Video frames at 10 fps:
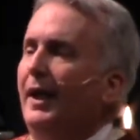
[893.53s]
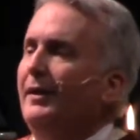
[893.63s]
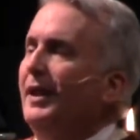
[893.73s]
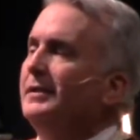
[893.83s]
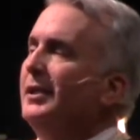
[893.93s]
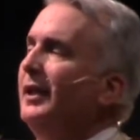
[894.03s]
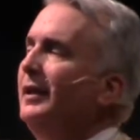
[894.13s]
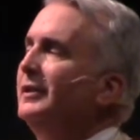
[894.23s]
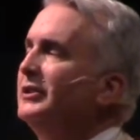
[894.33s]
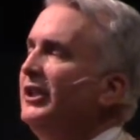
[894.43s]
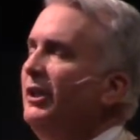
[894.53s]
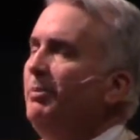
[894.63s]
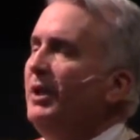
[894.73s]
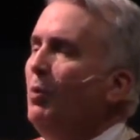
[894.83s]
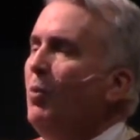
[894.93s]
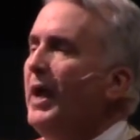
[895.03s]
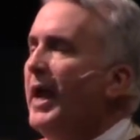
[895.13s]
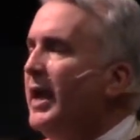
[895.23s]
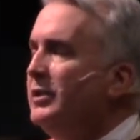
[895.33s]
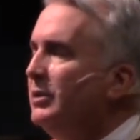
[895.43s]
and that tendency to be
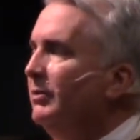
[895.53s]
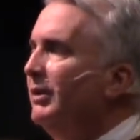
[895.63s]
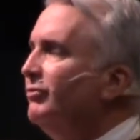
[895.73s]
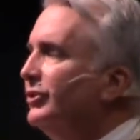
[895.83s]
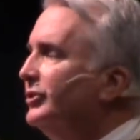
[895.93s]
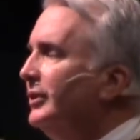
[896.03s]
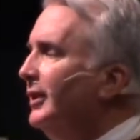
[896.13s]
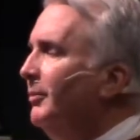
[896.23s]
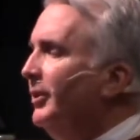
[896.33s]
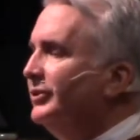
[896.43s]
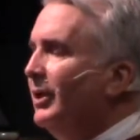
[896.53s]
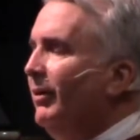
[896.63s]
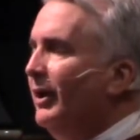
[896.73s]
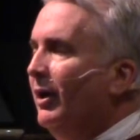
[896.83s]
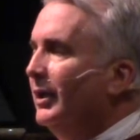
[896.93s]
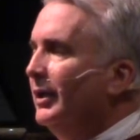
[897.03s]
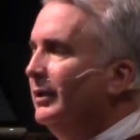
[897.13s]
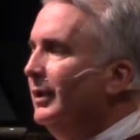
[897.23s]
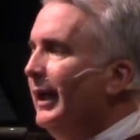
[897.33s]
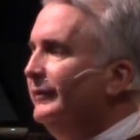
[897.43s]
way too interested in what's going on in
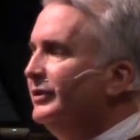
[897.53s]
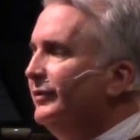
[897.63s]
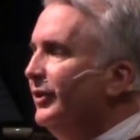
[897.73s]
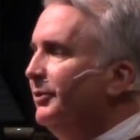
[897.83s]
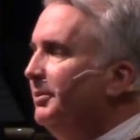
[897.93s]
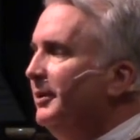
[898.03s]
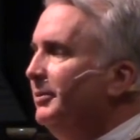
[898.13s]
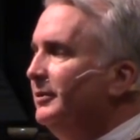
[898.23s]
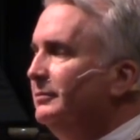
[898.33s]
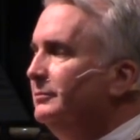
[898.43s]
the lives of other people.